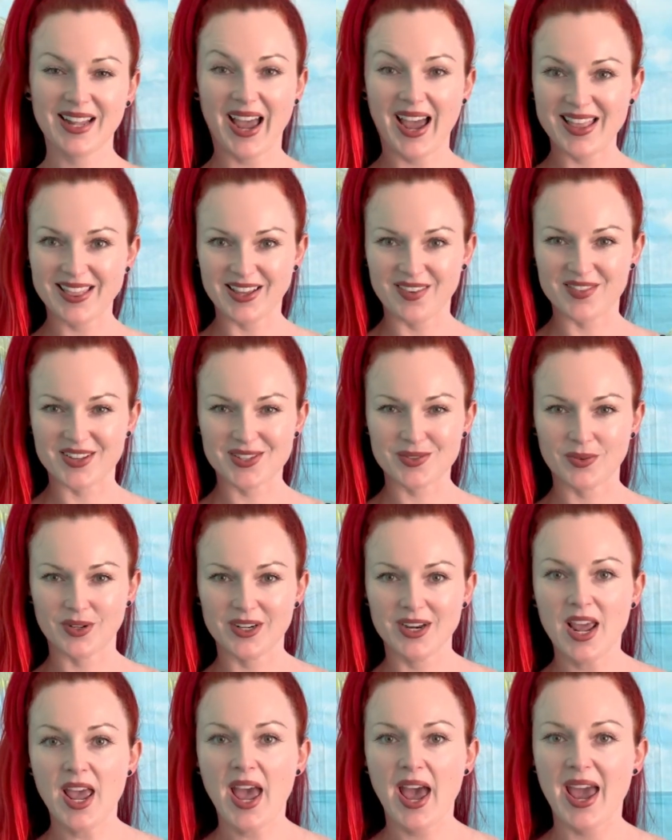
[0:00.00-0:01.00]
I love this
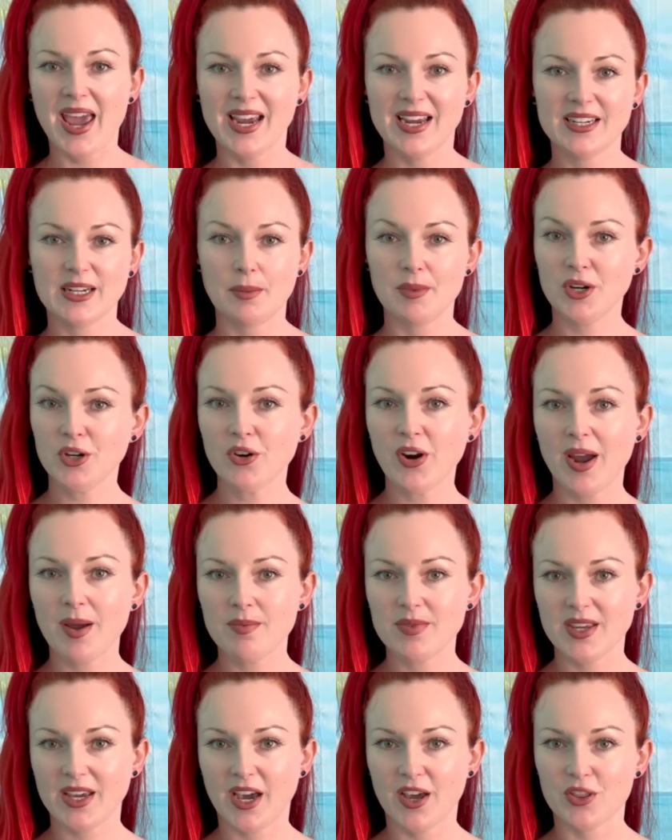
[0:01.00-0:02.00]
one. And I'm gonna
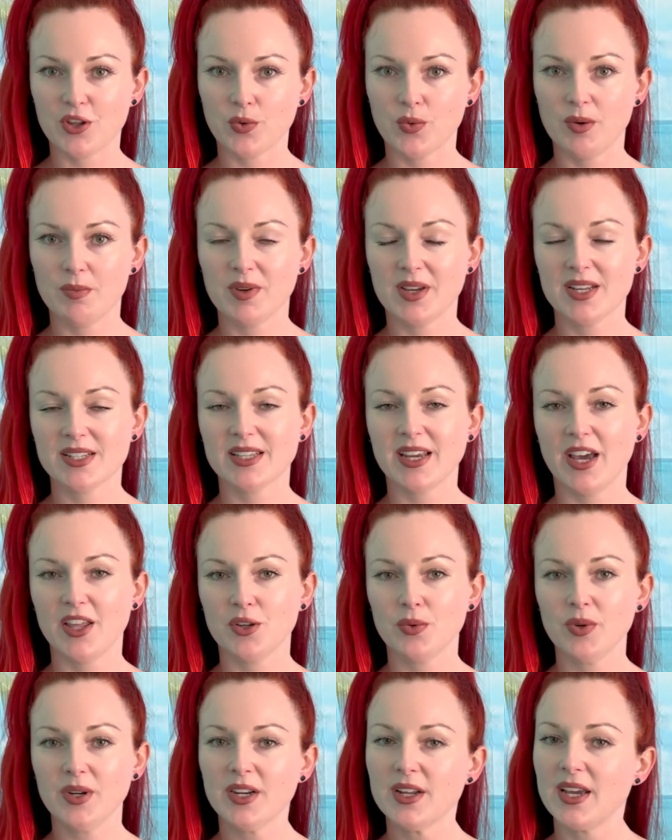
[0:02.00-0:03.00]
grab the other one because the
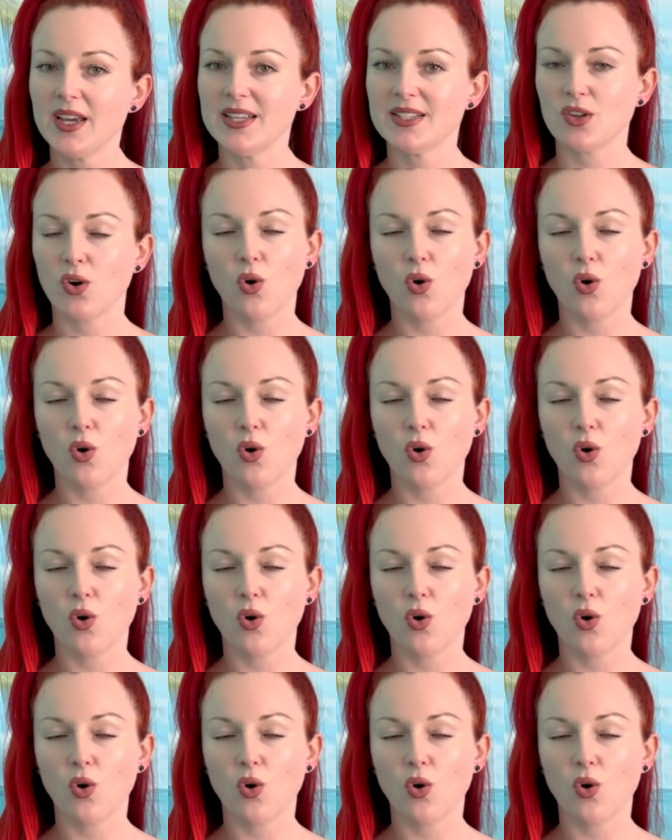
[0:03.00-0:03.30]
other one is